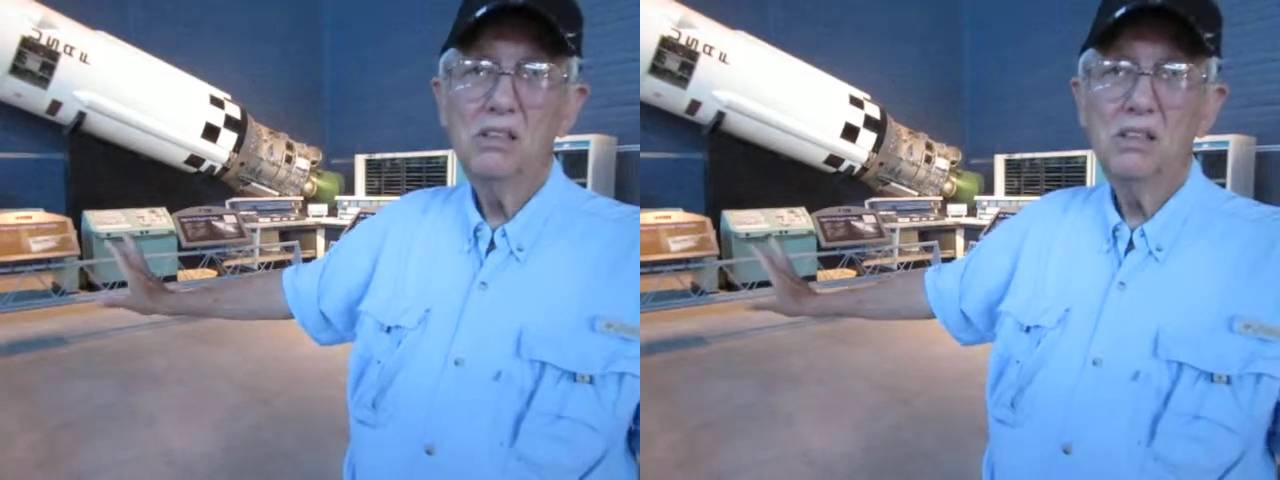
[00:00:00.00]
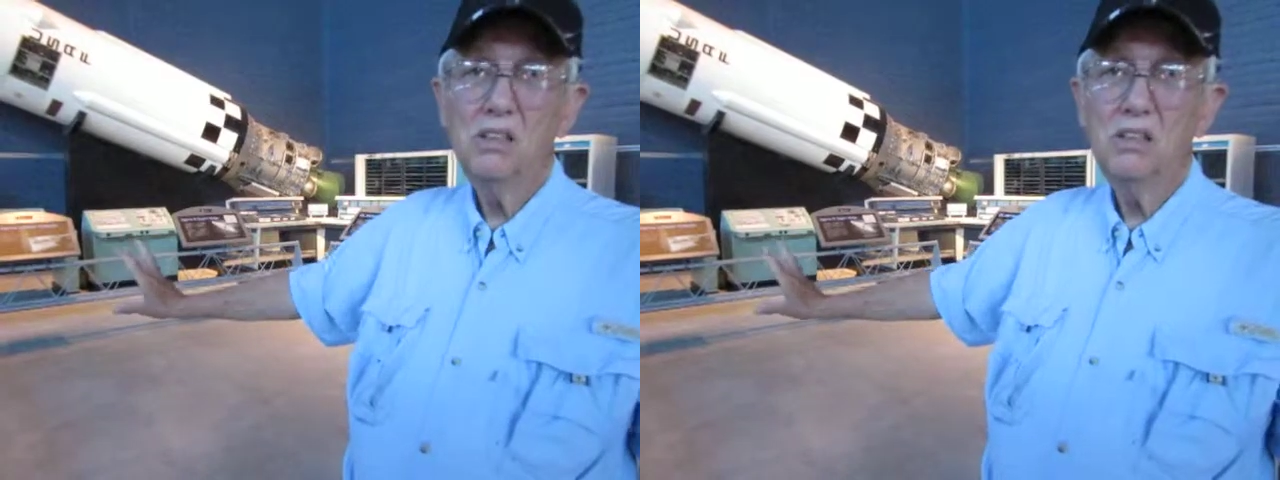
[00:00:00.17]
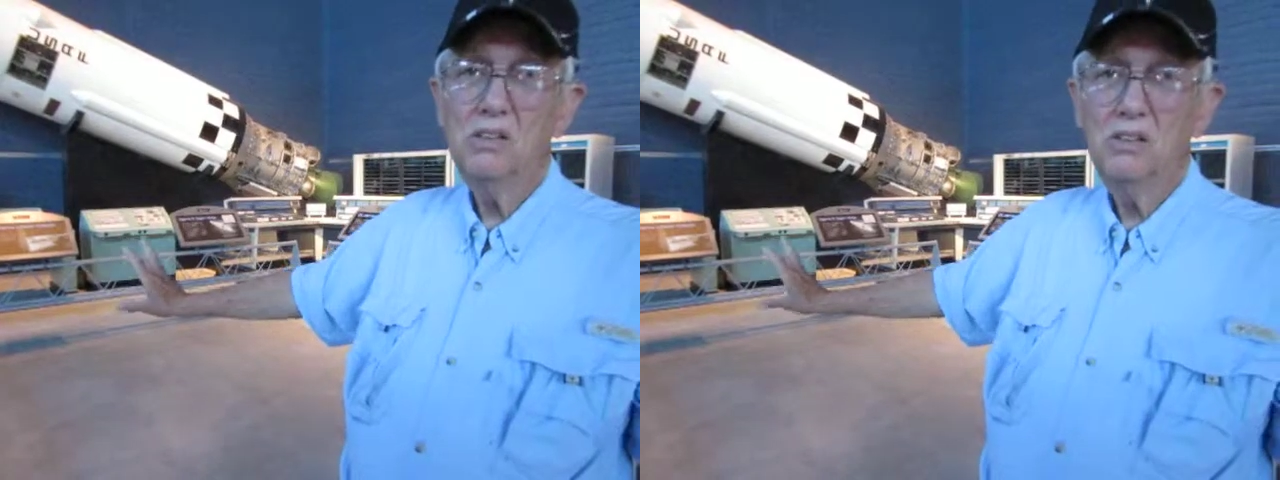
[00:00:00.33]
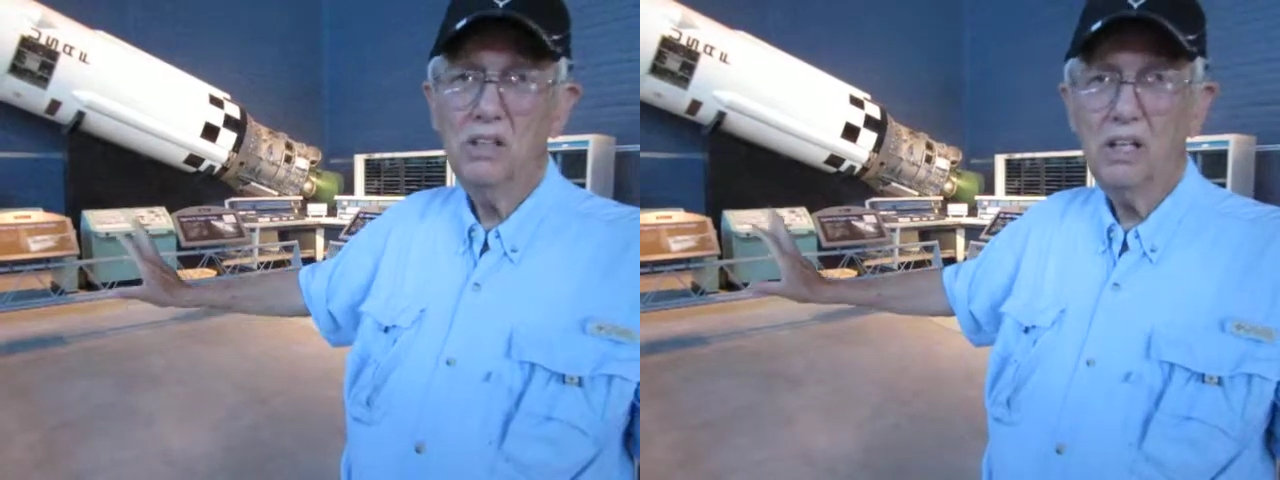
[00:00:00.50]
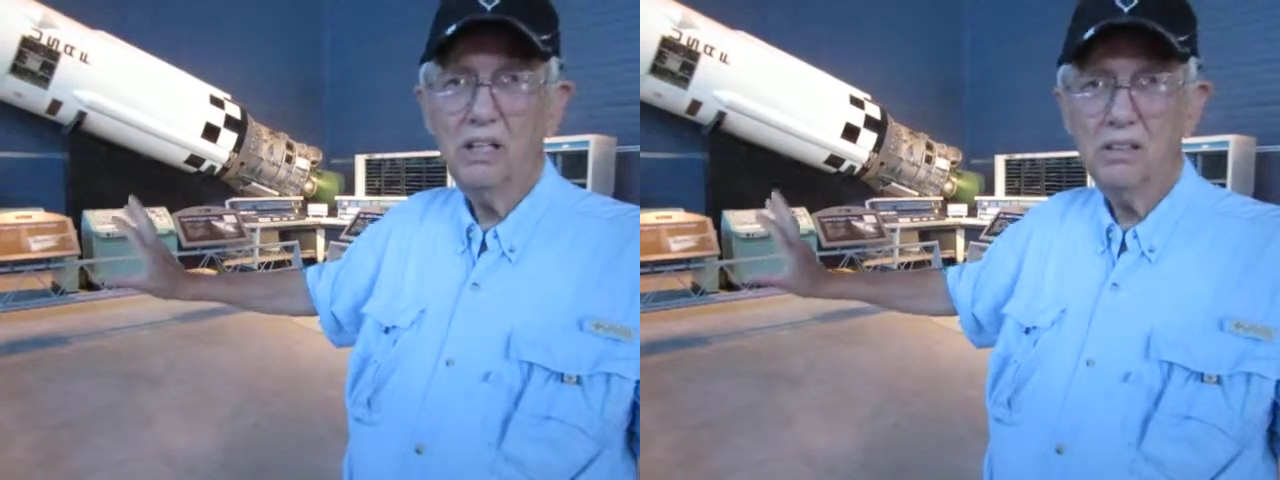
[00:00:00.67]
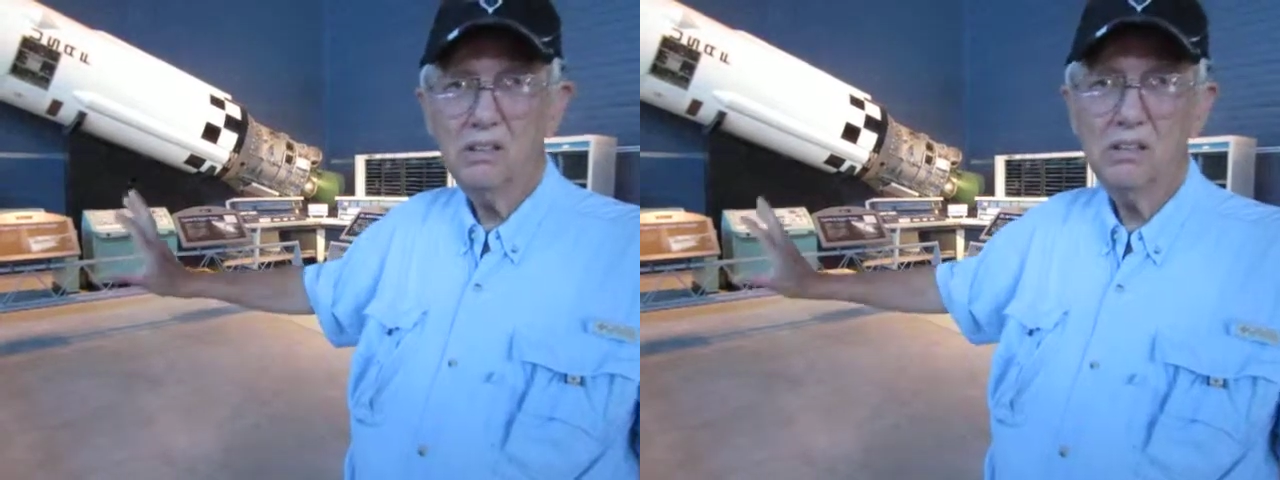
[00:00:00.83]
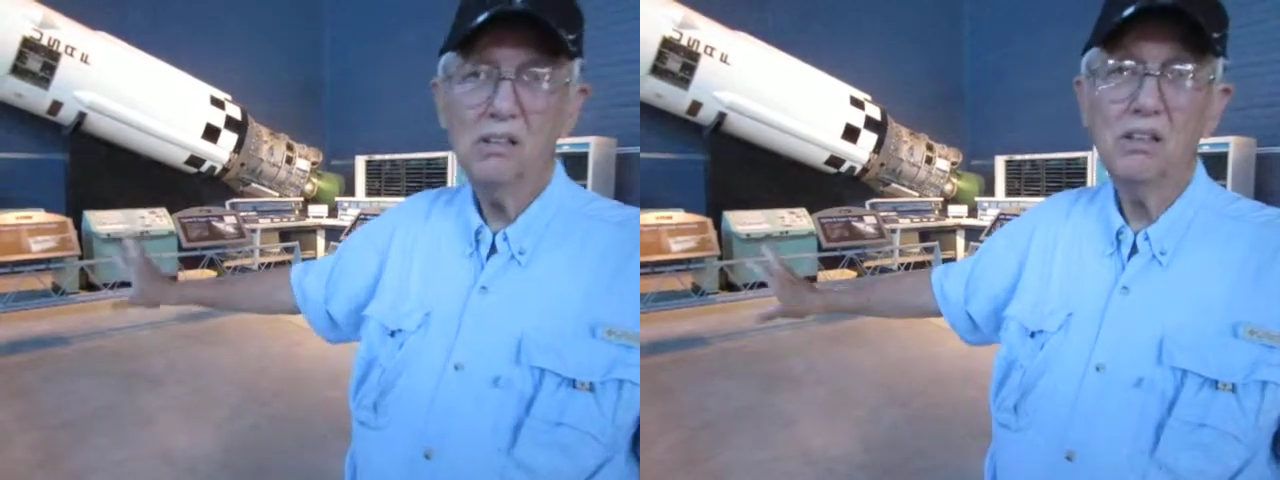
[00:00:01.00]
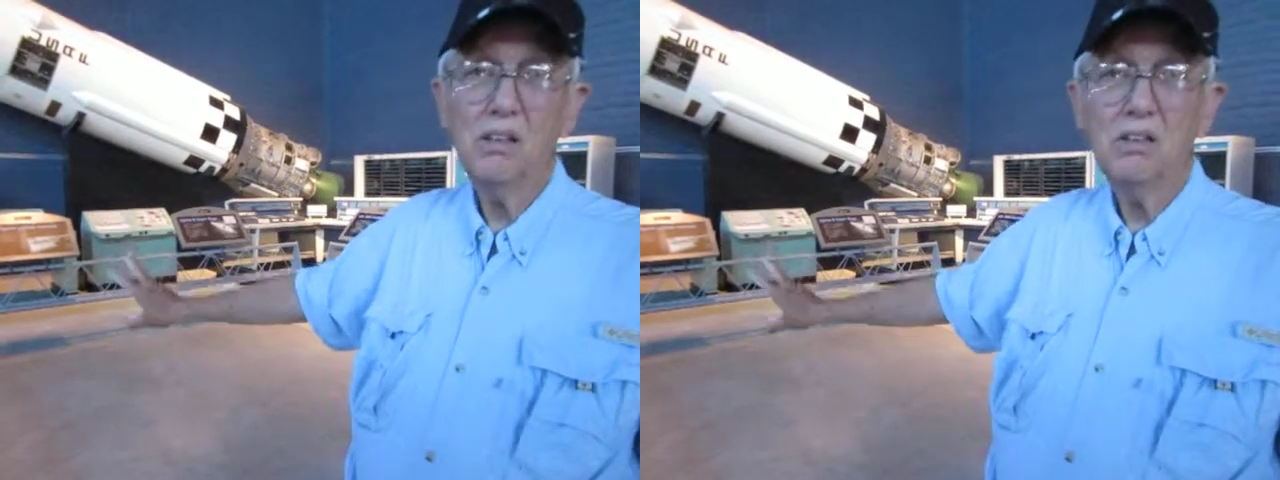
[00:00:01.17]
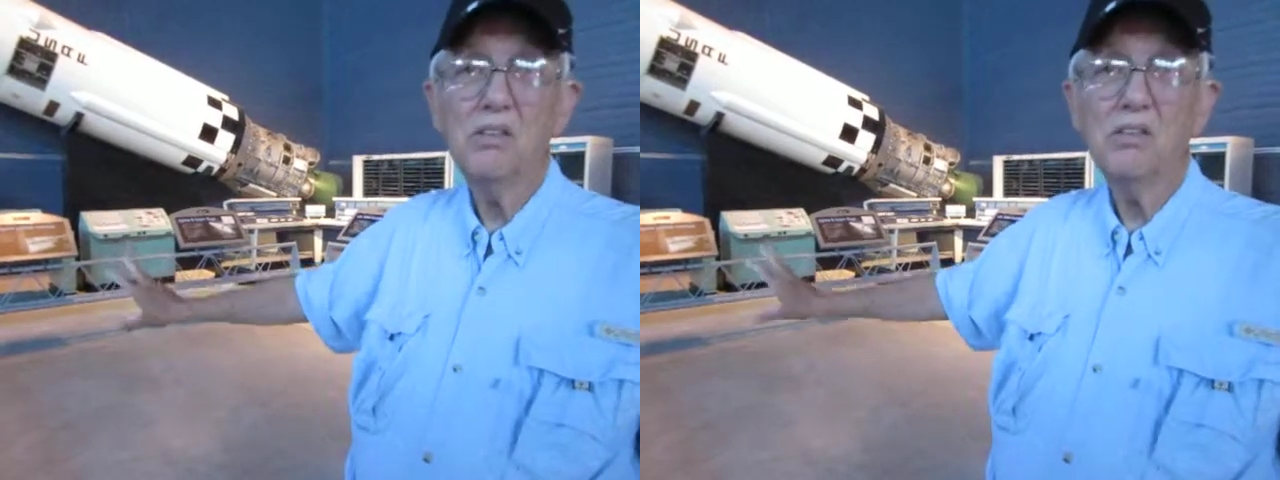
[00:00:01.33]

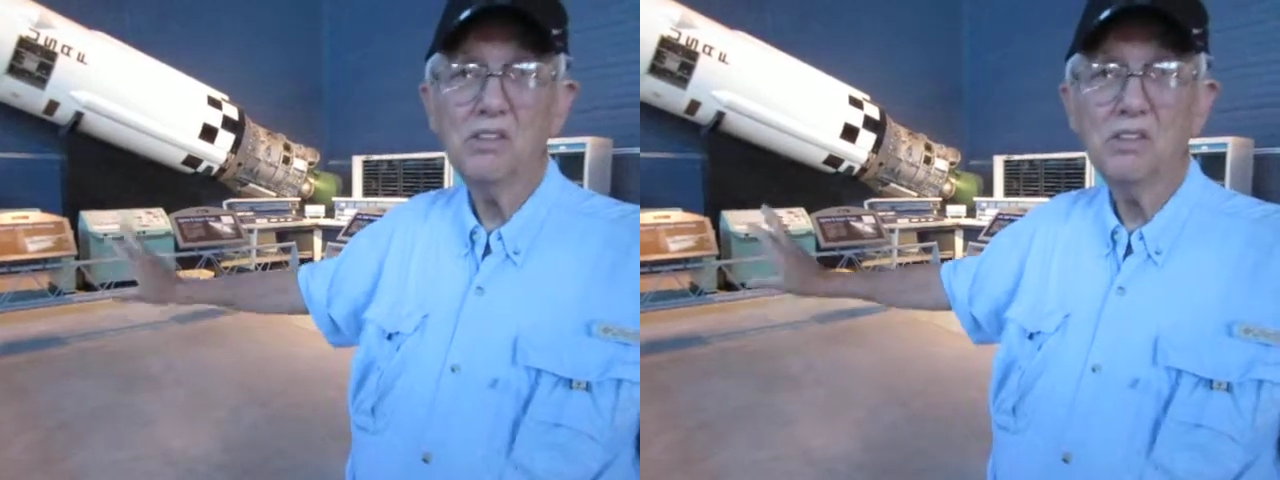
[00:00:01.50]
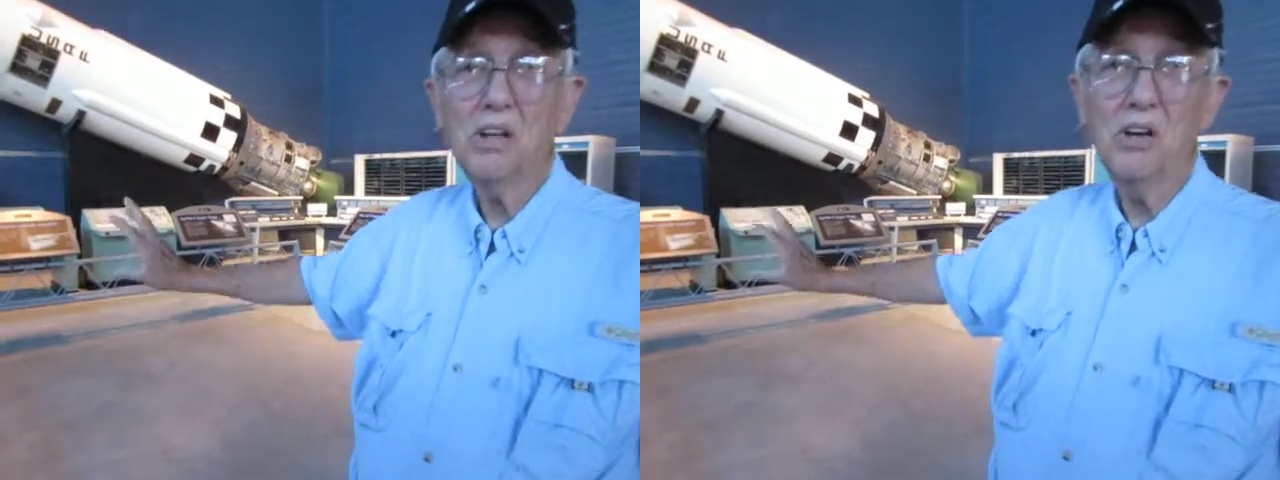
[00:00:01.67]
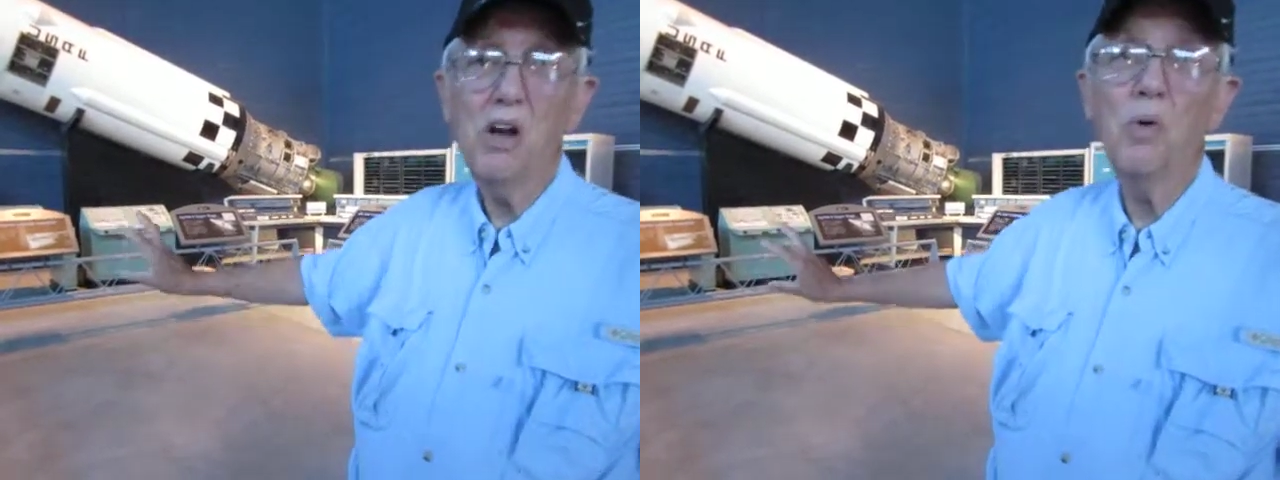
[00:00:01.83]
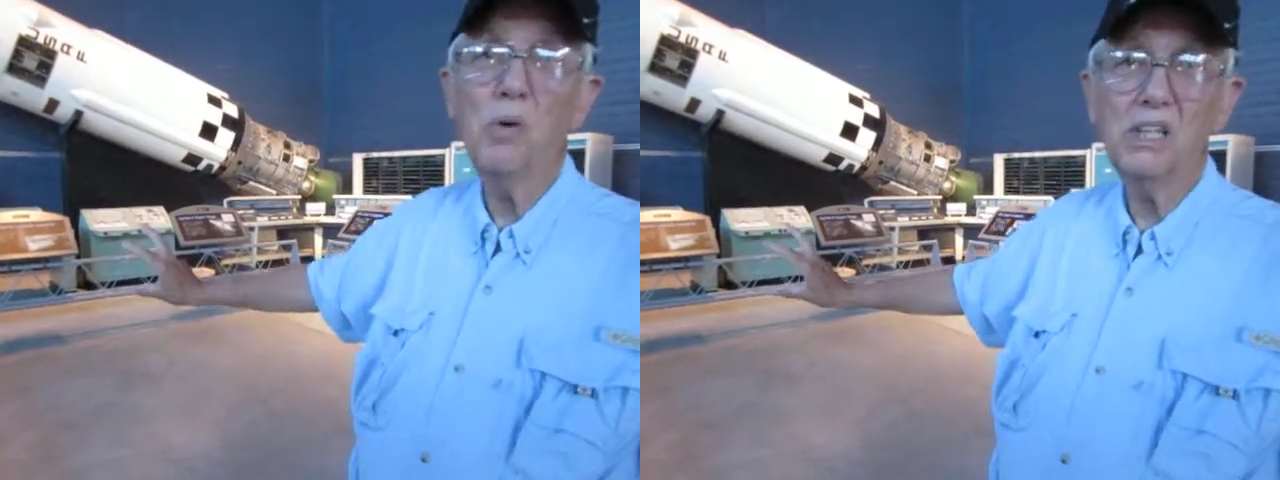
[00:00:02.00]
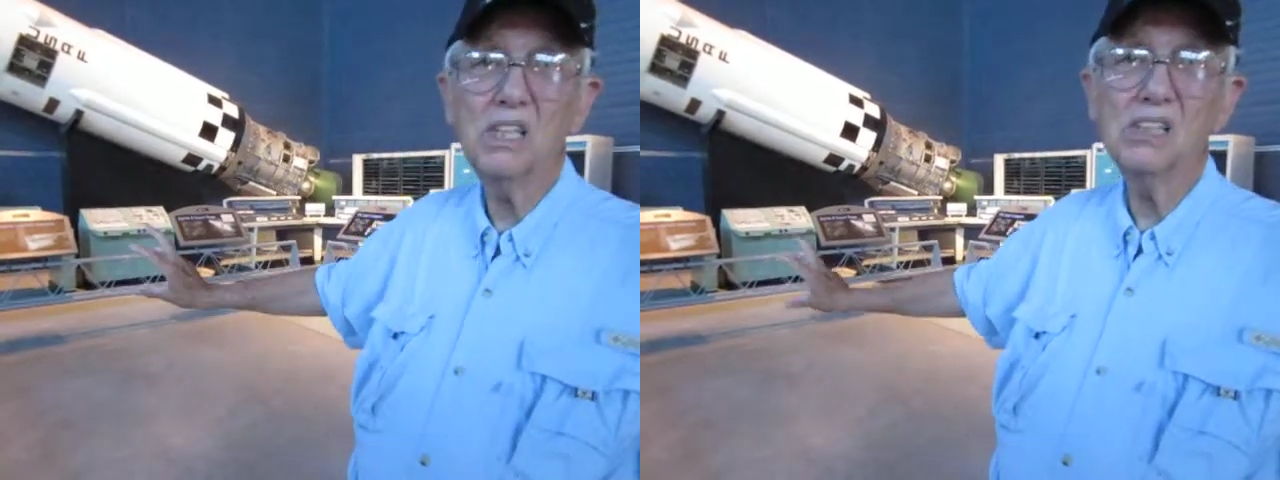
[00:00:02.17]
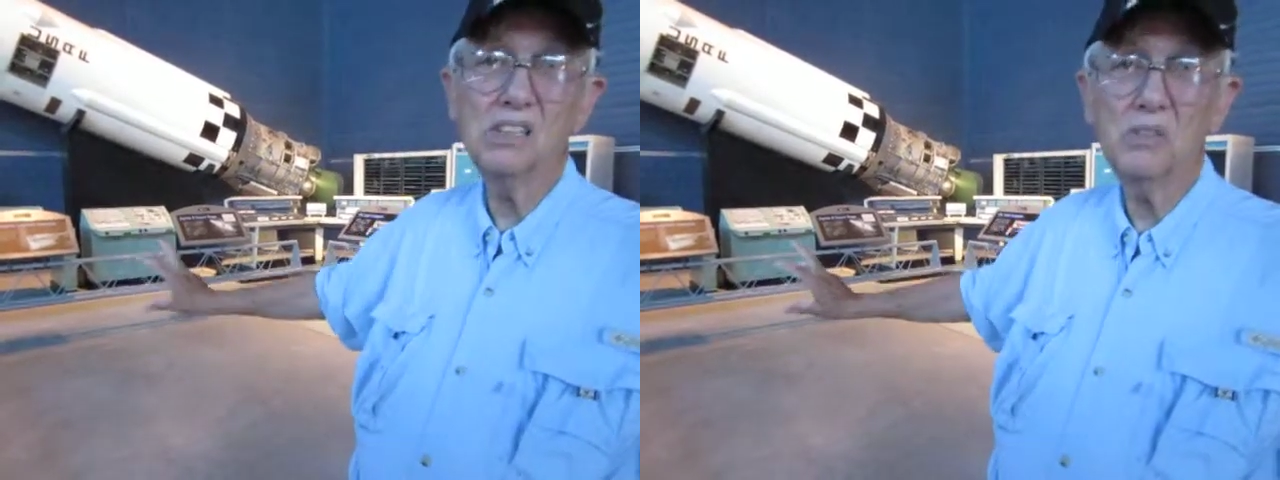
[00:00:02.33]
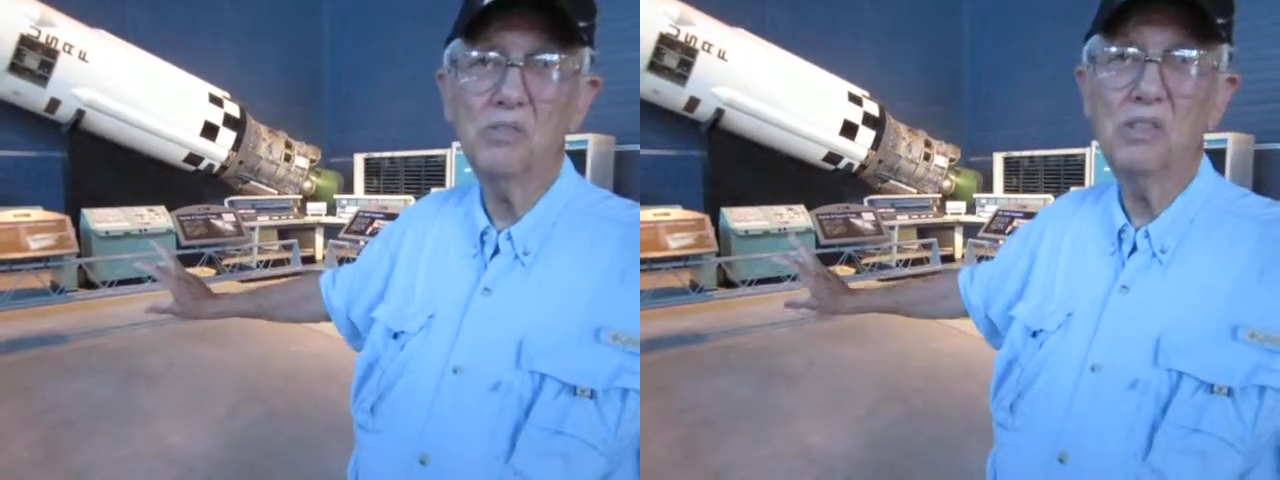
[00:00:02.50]
to know what this